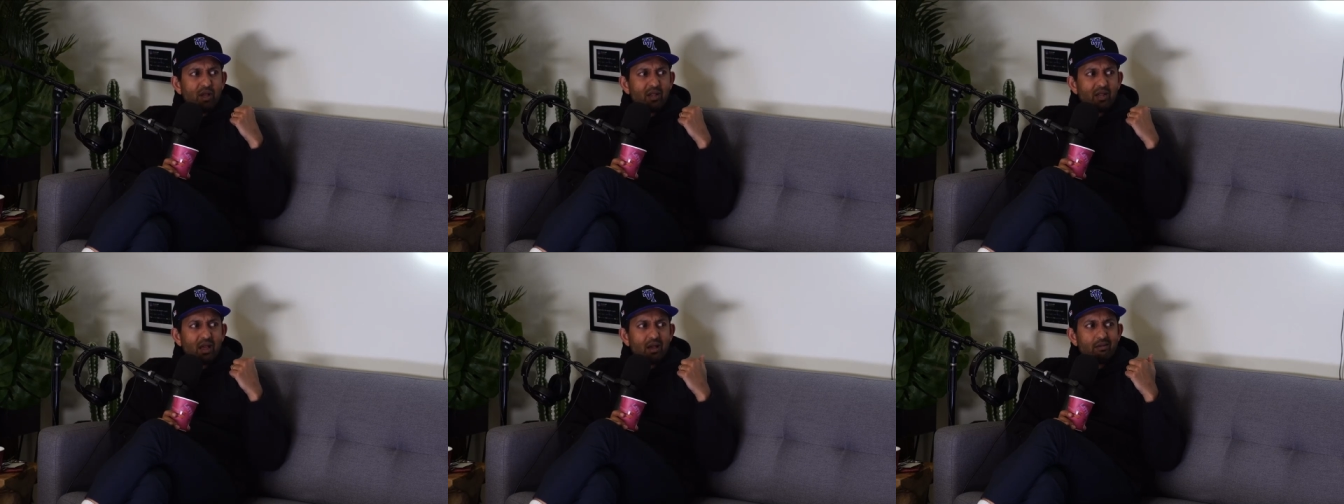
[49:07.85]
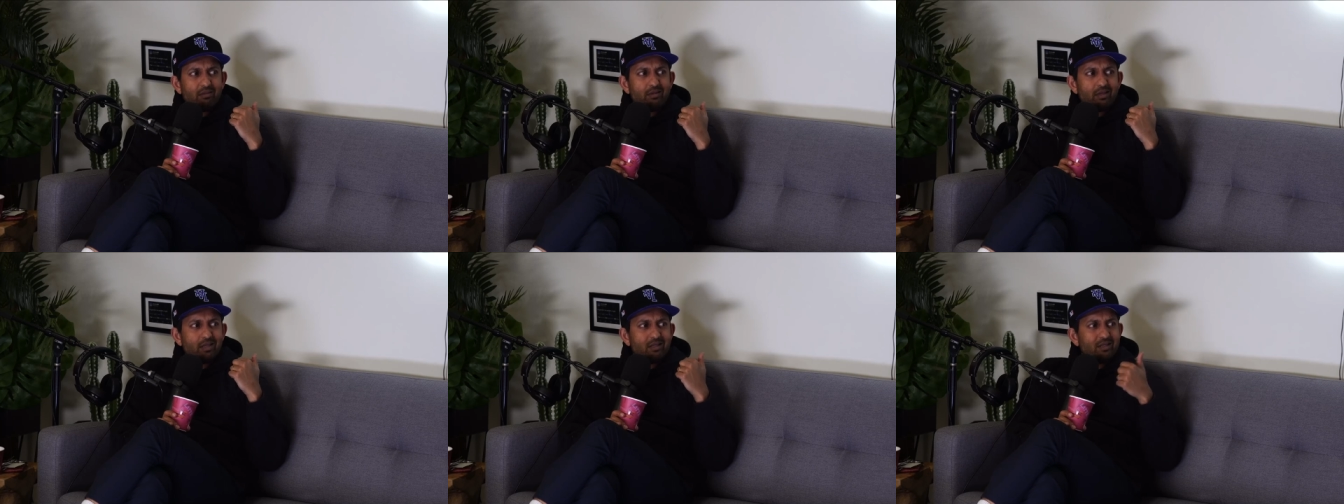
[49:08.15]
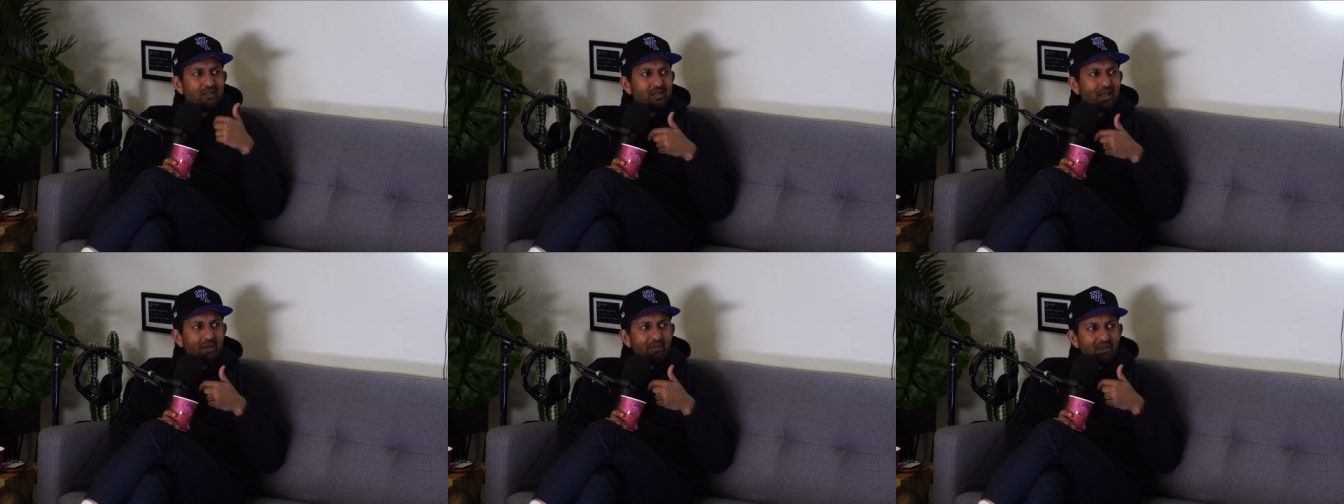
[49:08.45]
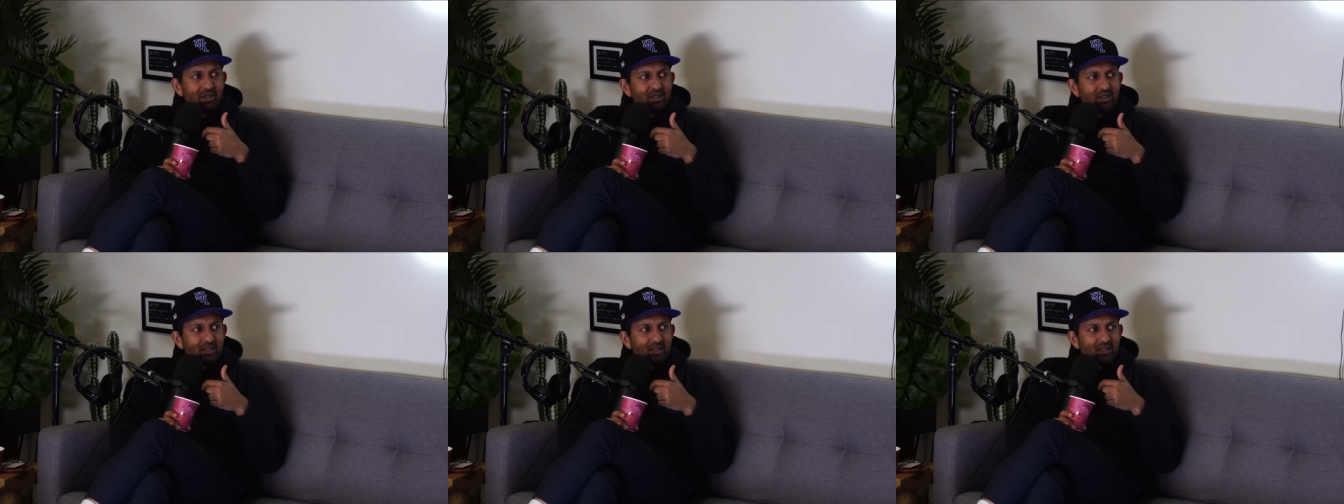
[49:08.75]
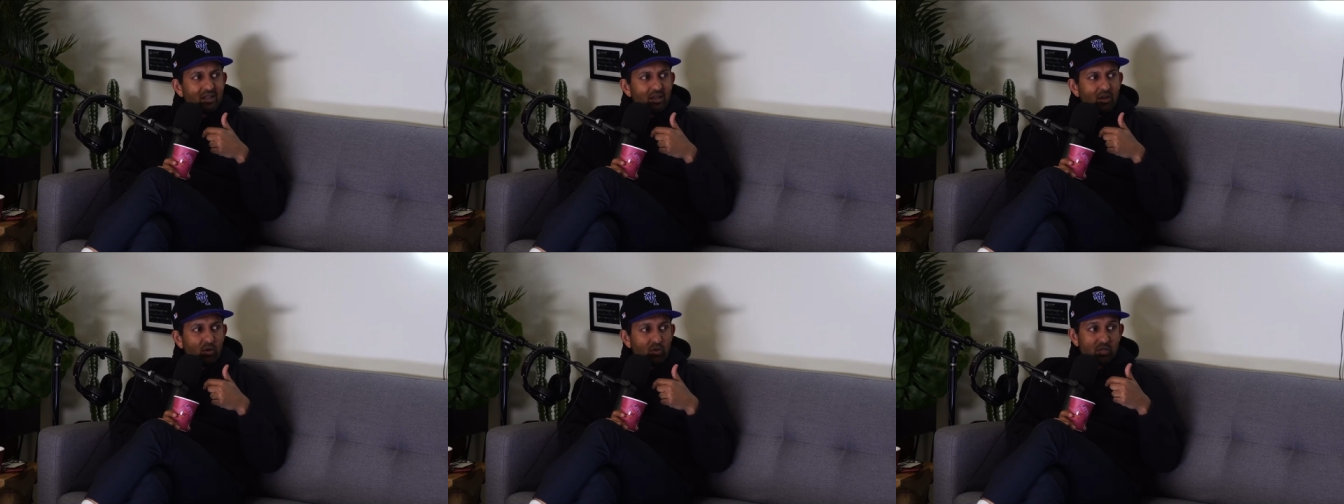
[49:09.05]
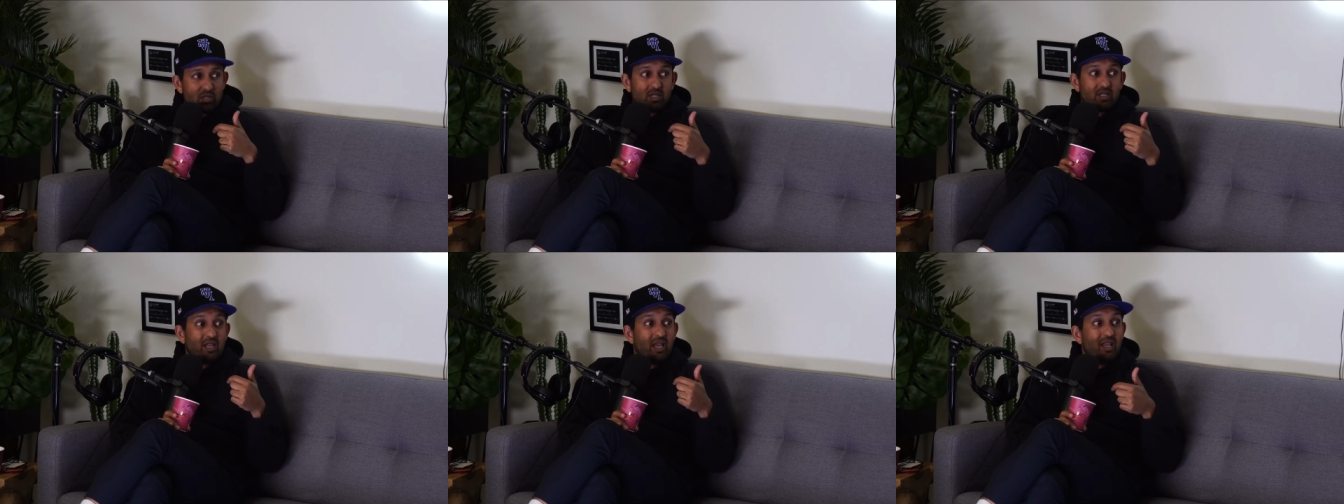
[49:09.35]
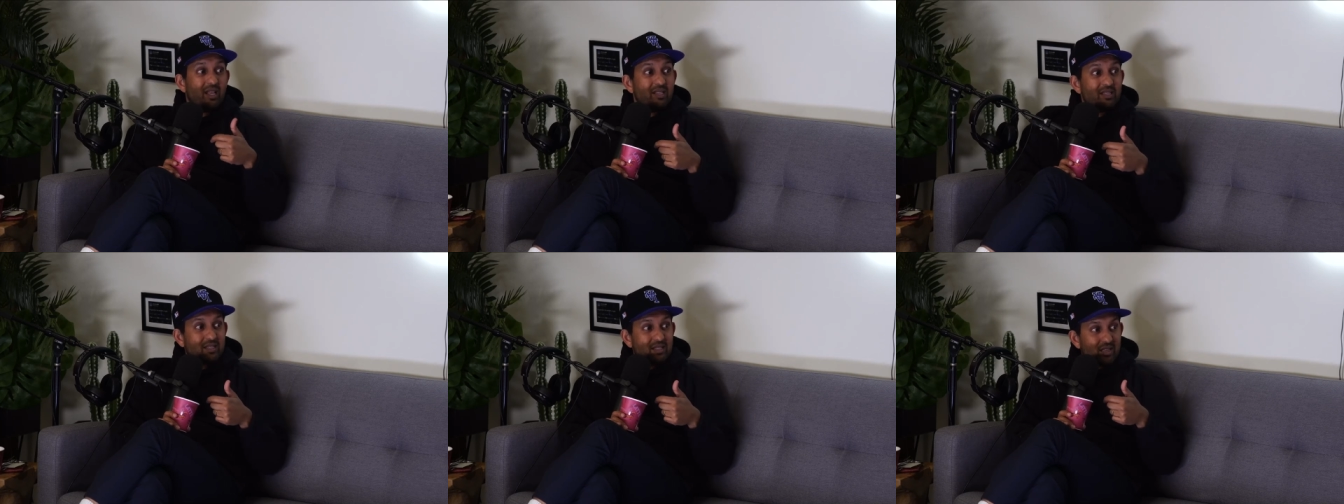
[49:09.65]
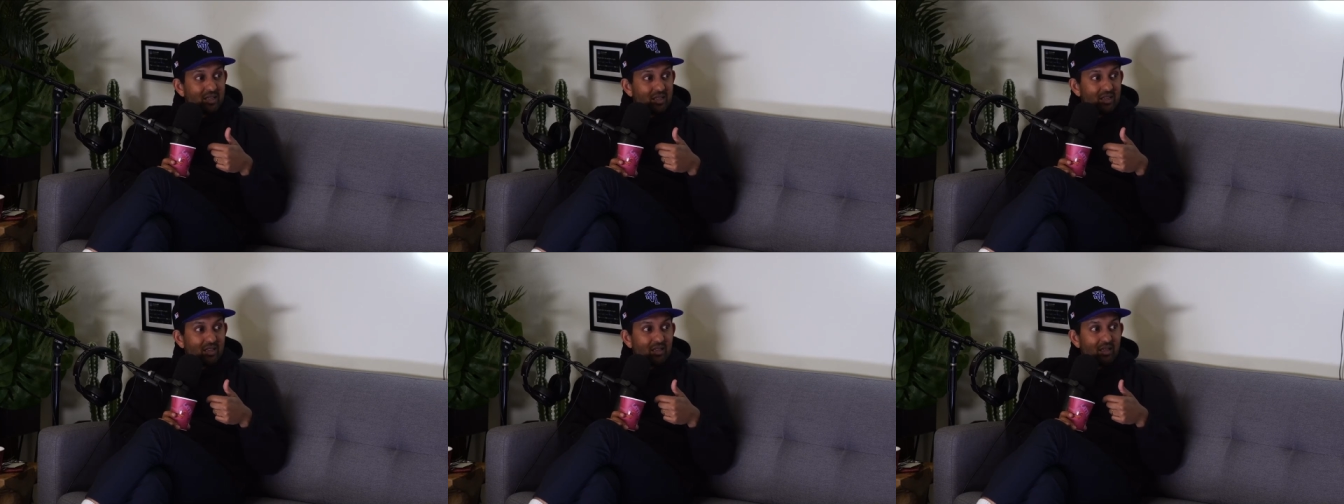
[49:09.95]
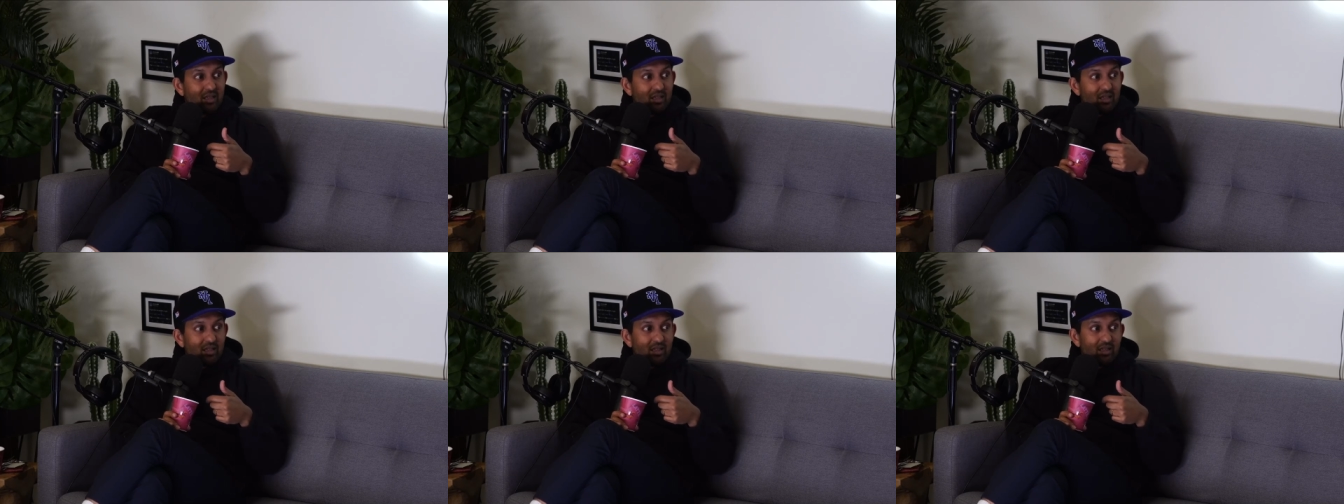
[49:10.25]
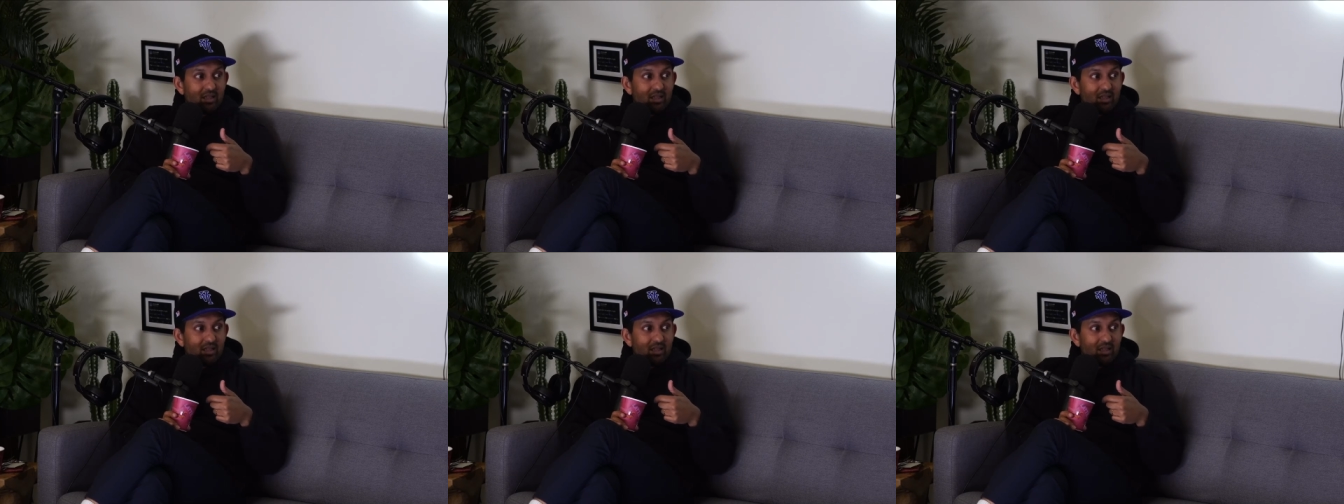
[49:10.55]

and now it's at seven yeah. or six. Yeah.